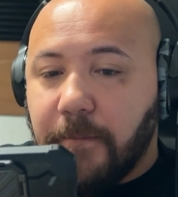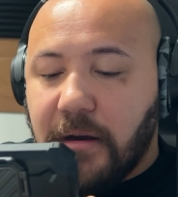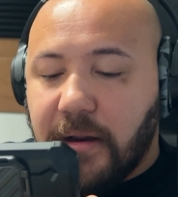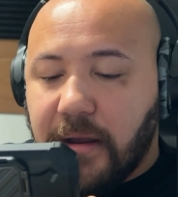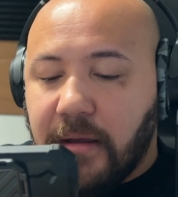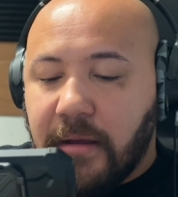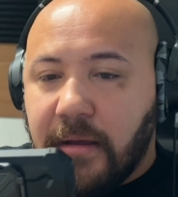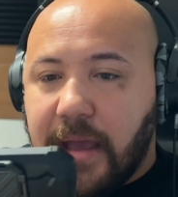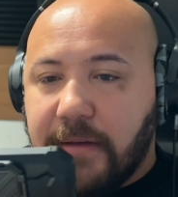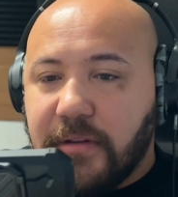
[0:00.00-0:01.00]
I already
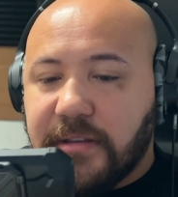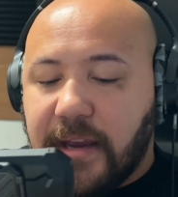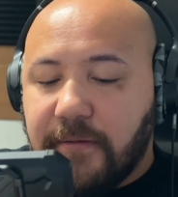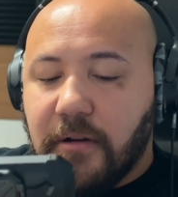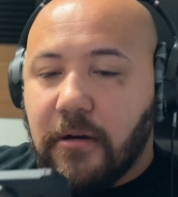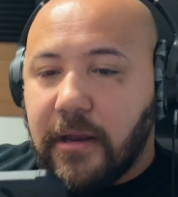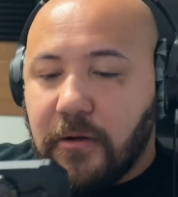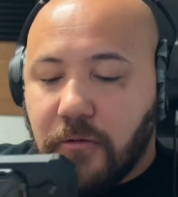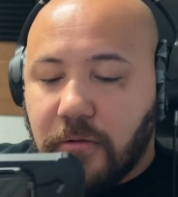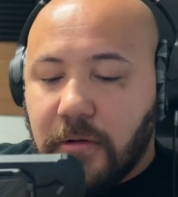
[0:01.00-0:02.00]
have it saved. Okay,
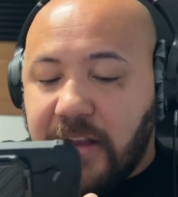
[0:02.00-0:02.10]
cool.